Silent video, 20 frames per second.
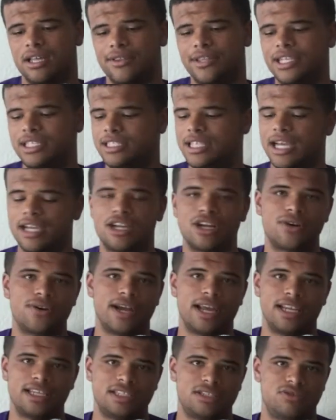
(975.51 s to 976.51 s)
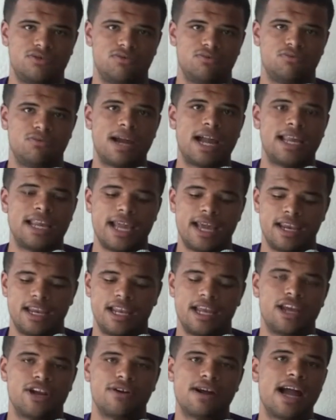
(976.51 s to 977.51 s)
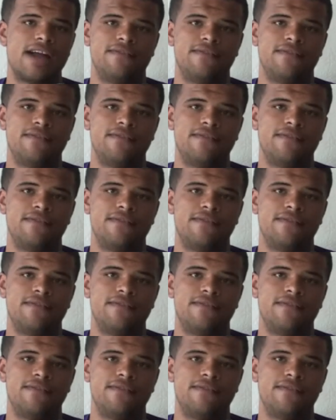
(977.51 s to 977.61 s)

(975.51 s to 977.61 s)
the second greatest right-handed hitter